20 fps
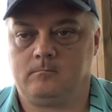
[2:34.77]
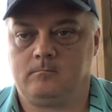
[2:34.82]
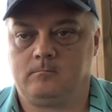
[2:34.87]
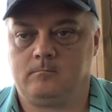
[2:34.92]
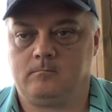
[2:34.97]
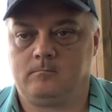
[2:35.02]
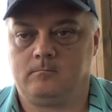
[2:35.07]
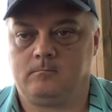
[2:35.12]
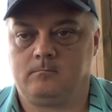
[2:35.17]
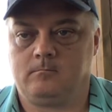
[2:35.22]

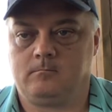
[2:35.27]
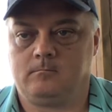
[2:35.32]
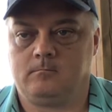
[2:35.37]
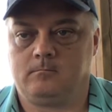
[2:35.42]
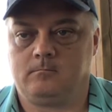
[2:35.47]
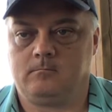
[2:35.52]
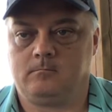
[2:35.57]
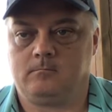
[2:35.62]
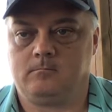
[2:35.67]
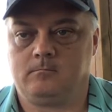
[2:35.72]

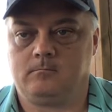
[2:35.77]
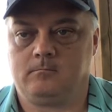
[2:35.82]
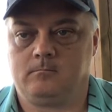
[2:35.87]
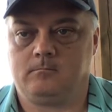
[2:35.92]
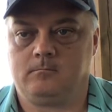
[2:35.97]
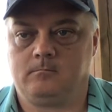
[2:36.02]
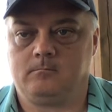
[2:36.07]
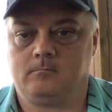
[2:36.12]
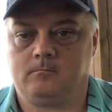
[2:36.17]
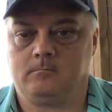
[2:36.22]

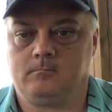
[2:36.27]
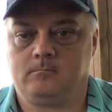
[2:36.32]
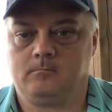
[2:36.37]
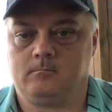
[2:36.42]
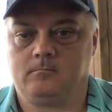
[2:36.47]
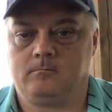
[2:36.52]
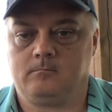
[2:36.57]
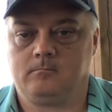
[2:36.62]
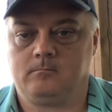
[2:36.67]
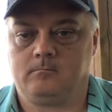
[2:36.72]

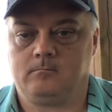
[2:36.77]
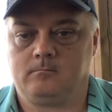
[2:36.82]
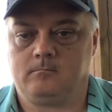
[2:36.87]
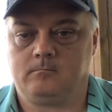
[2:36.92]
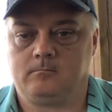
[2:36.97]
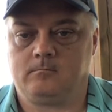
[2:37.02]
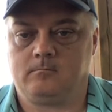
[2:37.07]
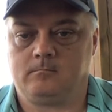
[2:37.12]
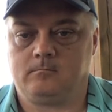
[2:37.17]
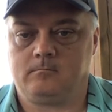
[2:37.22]

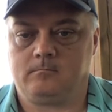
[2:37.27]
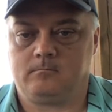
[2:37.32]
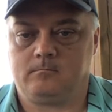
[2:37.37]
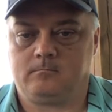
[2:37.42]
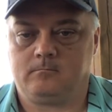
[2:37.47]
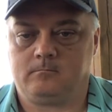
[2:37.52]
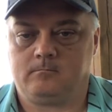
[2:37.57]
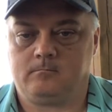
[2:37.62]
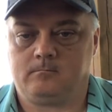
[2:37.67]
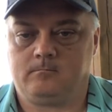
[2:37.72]

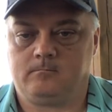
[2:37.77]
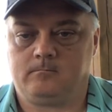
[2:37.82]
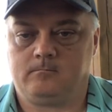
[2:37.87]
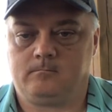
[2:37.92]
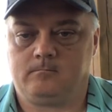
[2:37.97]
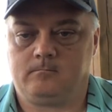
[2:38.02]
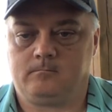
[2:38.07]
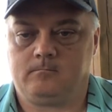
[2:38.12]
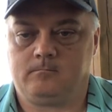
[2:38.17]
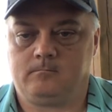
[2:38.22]

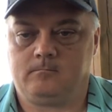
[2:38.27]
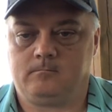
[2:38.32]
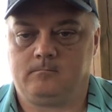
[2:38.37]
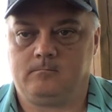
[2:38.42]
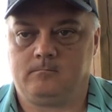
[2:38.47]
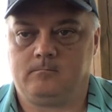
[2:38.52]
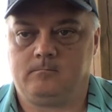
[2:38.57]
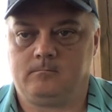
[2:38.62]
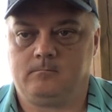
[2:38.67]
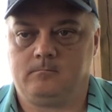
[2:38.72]

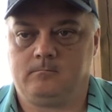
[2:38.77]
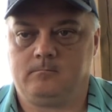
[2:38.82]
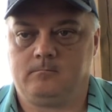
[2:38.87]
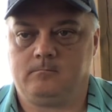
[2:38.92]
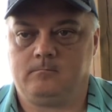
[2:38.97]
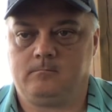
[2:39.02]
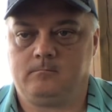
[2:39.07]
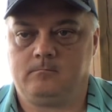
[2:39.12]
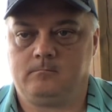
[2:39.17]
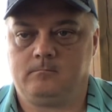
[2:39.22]

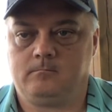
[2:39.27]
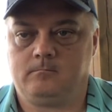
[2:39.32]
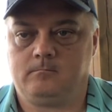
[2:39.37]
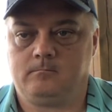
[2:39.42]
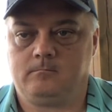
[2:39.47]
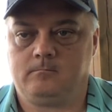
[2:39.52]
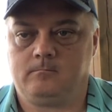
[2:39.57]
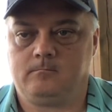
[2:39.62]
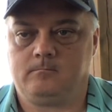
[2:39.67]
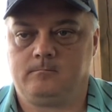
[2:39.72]

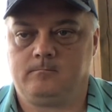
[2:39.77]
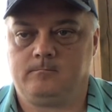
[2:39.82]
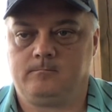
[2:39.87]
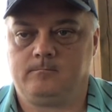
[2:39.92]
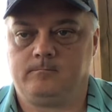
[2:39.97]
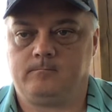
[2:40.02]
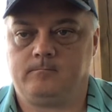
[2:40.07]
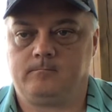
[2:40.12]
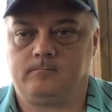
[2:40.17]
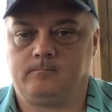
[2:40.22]

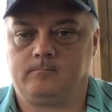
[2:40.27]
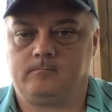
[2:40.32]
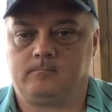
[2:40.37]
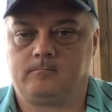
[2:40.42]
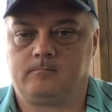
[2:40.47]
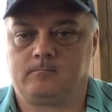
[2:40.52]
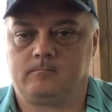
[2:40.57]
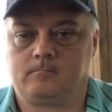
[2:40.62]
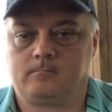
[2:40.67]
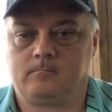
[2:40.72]

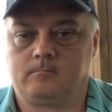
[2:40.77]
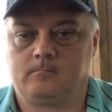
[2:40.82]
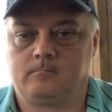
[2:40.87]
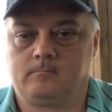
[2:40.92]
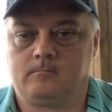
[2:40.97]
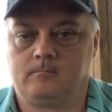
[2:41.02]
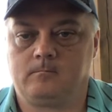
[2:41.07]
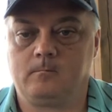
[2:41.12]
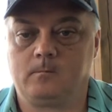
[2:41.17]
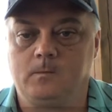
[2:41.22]

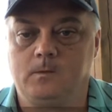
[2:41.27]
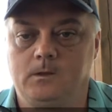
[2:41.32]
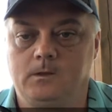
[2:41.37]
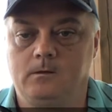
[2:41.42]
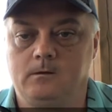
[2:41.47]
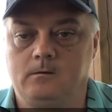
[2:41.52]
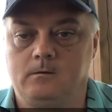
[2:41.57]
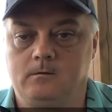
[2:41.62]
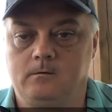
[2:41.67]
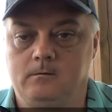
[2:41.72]

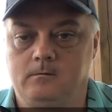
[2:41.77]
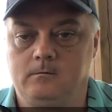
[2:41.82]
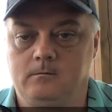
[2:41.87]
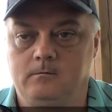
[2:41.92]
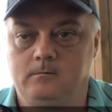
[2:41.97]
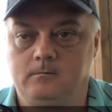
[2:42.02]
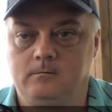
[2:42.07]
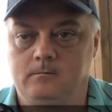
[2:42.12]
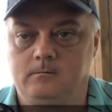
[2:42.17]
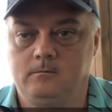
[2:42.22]

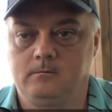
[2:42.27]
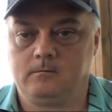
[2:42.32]
(silent)